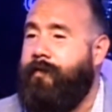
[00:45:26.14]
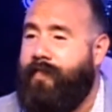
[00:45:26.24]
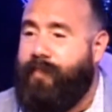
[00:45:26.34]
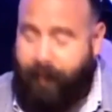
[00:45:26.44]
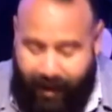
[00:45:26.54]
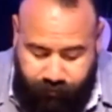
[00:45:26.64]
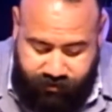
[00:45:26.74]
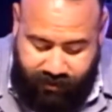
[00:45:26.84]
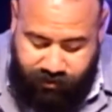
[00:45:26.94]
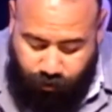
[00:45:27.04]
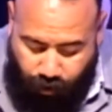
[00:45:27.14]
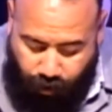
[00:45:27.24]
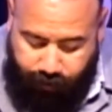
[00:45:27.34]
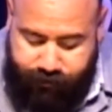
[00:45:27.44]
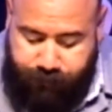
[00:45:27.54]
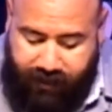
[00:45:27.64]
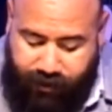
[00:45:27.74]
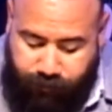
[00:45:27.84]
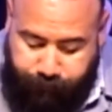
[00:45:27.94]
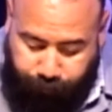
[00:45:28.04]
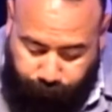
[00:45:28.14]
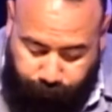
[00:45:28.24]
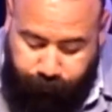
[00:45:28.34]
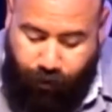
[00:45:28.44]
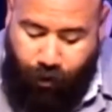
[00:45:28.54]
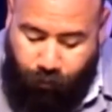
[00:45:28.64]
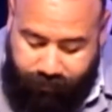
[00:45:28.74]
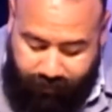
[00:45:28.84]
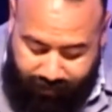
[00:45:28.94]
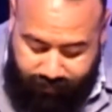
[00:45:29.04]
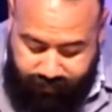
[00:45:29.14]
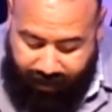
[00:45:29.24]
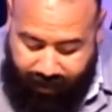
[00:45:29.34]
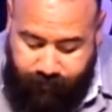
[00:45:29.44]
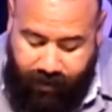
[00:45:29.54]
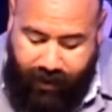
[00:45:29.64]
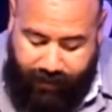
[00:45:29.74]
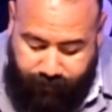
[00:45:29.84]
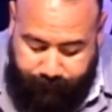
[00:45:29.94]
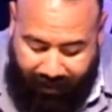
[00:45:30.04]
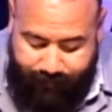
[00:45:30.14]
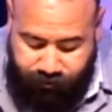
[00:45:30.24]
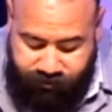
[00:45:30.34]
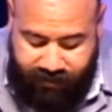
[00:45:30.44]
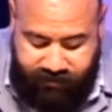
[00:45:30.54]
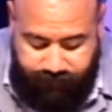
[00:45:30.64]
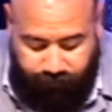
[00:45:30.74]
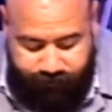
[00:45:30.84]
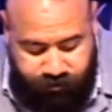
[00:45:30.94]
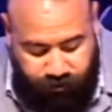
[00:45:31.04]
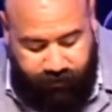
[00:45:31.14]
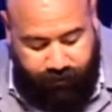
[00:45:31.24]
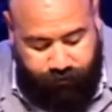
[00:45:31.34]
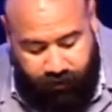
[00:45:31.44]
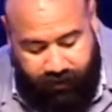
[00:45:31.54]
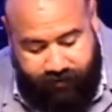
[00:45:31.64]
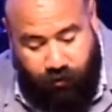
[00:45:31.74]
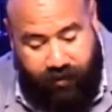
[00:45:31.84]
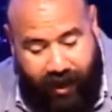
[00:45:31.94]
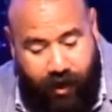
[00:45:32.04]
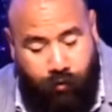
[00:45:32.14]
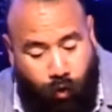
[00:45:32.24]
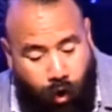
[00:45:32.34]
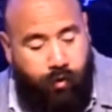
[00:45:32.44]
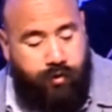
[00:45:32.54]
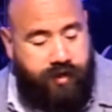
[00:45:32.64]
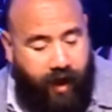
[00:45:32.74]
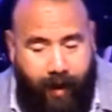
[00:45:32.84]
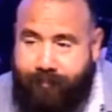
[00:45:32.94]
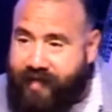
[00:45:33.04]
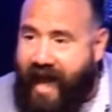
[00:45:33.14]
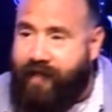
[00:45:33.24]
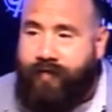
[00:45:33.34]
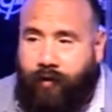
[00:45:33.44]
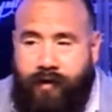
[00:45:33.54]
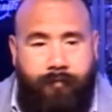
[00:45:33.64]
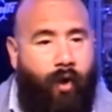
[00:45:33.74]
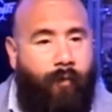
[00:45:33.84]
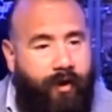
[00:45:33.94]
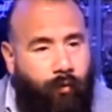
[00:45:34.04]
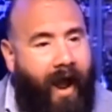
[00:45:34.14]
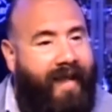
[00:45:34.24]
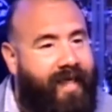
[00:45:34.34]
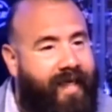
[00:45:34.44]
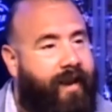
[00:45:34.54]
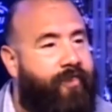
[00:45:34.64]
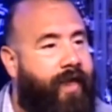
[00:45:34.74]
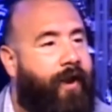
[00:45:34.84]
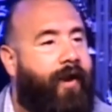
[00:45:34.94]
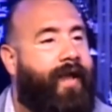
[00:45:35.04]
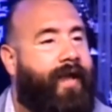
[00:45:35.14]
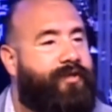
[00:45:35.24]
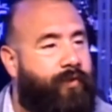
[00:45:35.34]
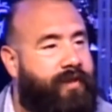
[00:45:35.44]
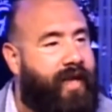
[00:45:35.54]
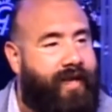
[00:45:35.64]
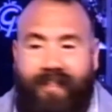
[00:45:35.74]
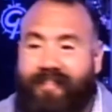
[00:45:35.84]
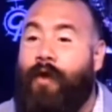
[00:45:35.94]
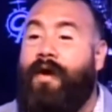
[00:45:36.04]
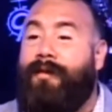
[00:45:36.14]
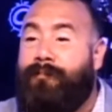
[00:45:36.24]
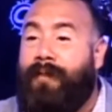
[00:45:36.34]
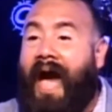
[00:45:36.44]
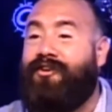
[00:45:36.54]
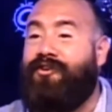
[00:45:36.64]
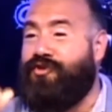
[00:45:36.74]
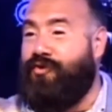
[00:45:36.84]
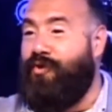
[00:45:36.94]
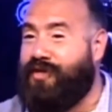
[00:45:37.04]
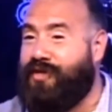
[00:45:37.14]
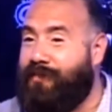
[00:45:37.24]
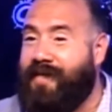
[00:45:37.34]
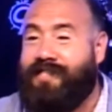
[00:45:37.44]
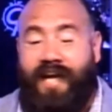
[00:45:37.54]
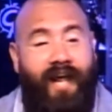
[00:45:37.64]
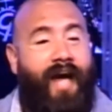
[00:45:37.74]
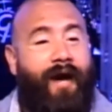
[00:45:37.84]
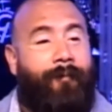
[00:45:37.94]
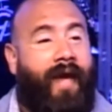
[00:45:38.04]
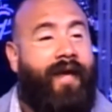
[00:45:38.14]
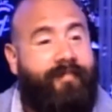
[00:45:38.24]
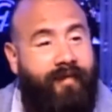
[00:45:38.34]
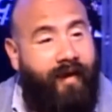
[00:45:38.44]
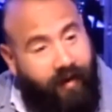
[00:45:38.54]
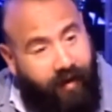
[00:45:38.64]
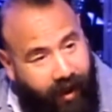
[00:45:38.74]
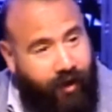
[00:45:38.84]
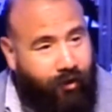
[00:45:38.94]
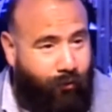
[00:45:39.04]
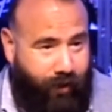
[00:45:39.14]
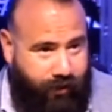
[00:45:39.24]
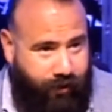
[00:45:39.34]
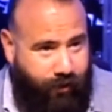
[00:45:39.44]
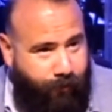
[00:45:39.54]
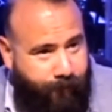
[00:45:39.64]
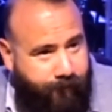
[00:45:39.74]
And the Bible says their hearts begin to burn within them. And the Bible says in verse 33 so they rose up that very moment, right then and there. And guess what they did? They went back to Jerusalem. They said, Emmaus, later with you.